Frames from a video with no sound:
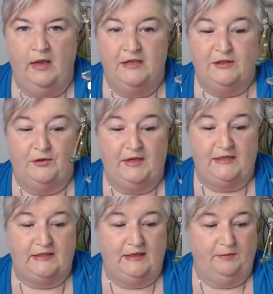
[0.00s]
So
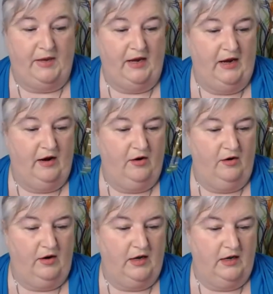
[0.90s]
this
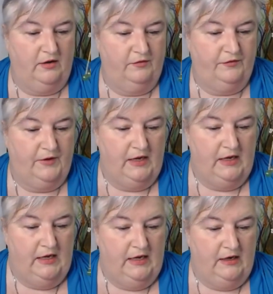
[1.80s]
pair of
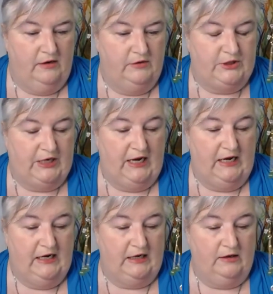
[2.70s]

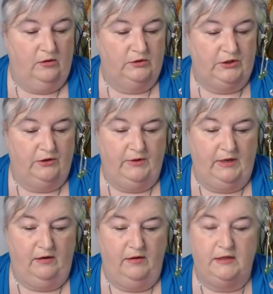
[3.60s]
jade and gold tone
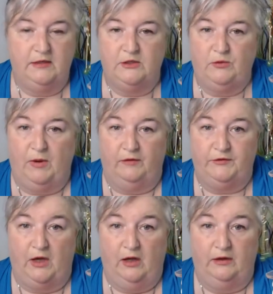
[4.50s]
earrings,
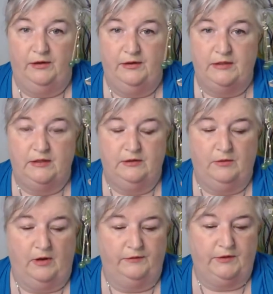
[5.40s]

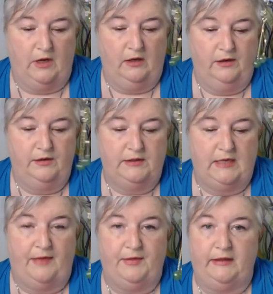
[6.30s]
$12,
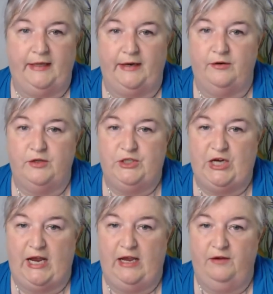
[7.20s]
and the letter
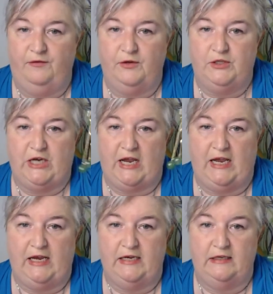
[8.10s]
J for
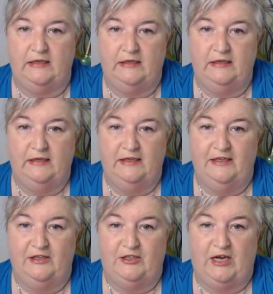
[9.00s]
jade.
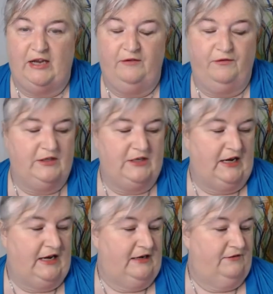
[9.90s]
J for
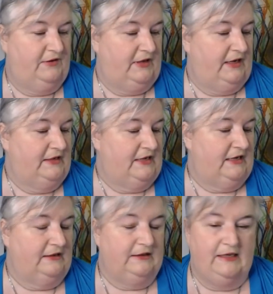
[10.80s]
jade, if you like
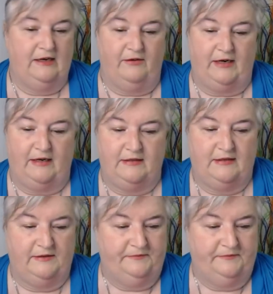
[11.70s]
dangly earrings.